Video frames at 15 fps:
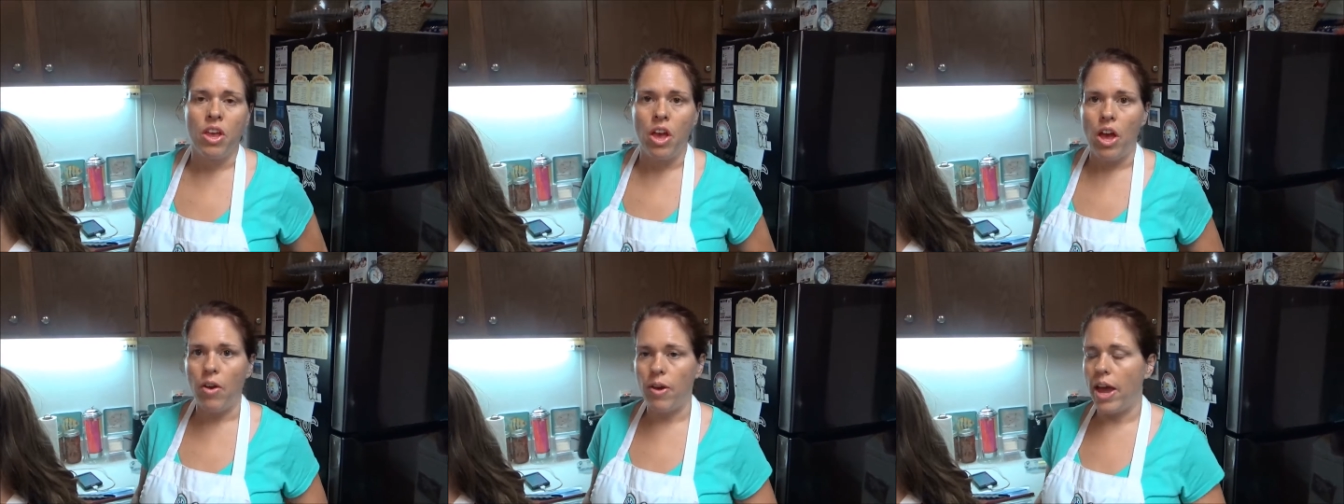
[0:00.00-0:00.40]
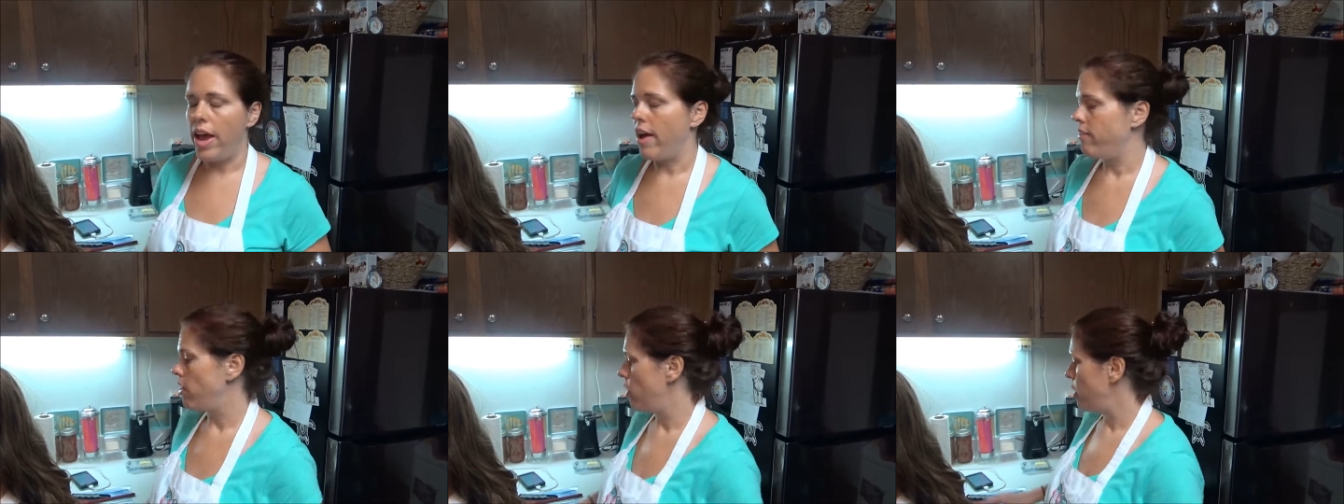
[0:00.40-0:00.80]
Okay,
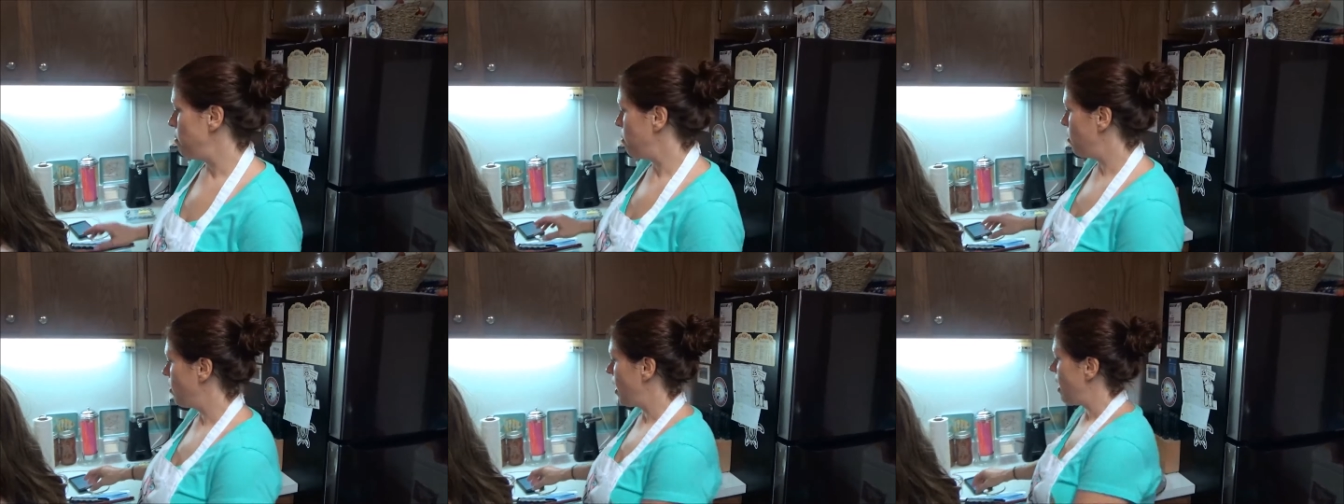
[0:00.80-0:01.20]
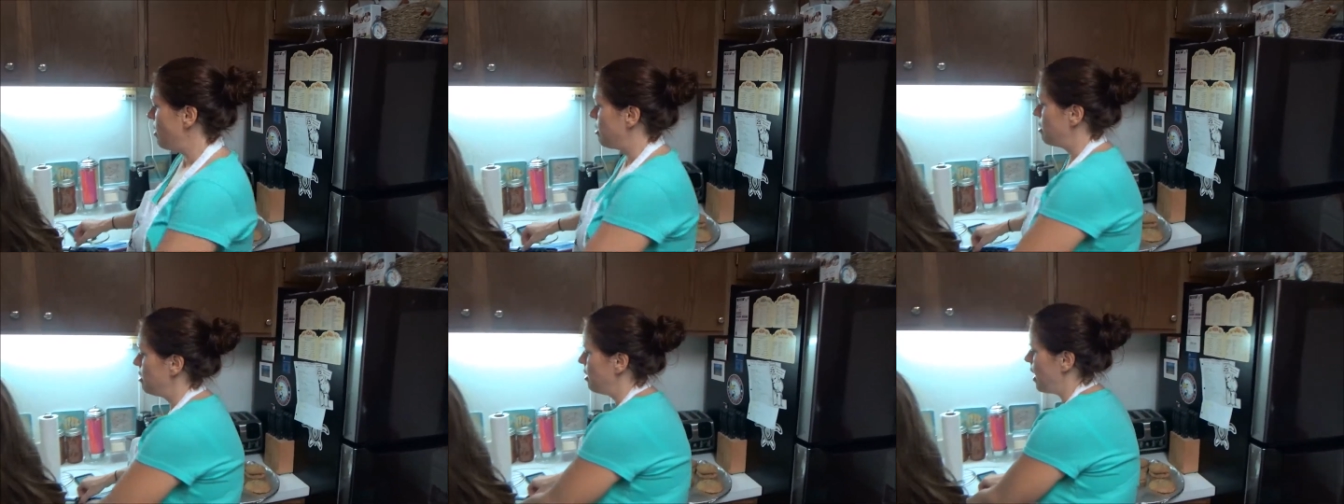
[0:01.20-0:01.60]
I've already pulled out
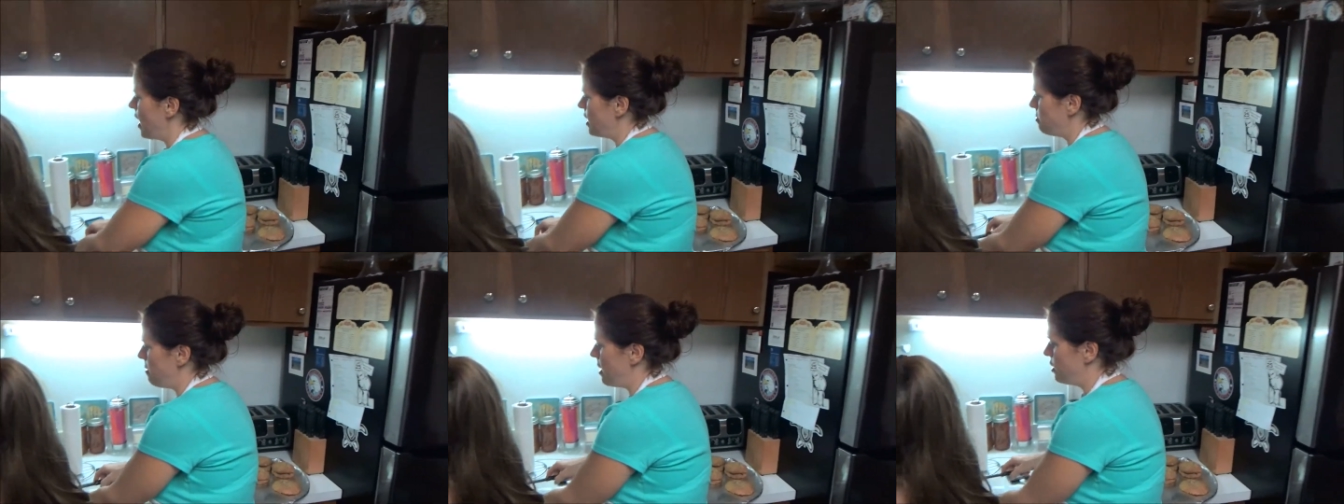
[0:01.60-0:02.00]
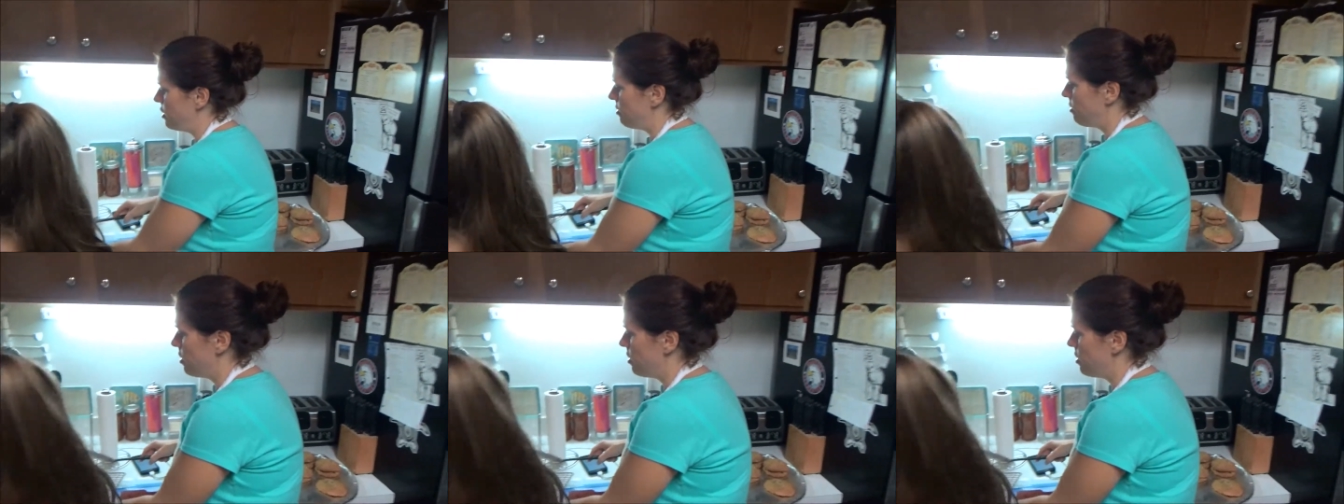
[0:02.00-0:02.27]
the last batch of